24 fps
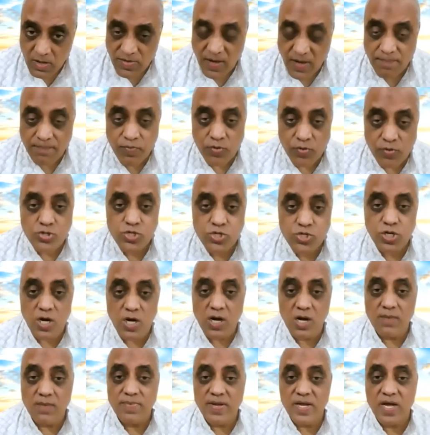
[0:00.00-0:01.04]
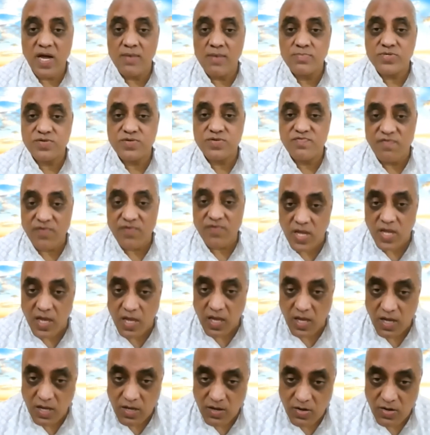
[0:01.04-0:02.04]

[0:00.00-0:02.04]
The Purusha becomes free.